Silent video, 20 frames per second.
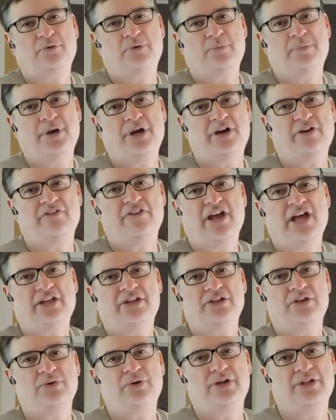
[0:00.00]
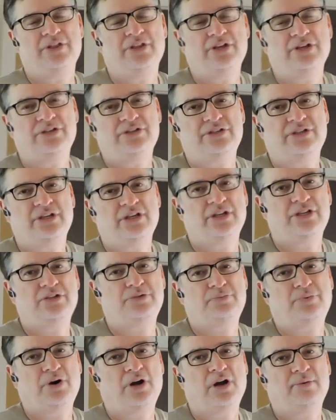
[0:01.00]
repair value on this is
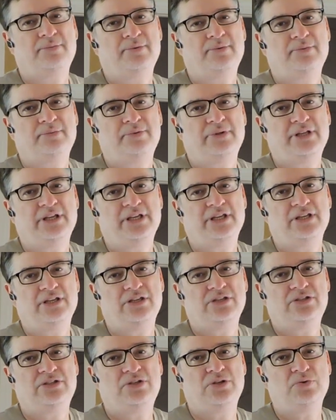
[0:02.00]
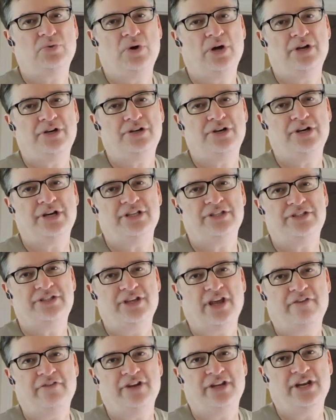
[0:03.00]
probably
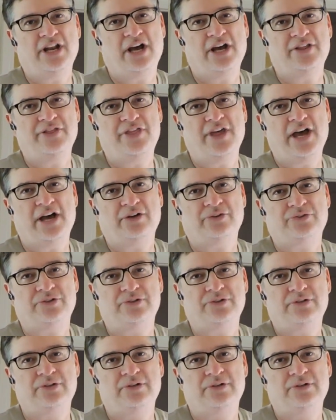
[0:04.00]
$279,000.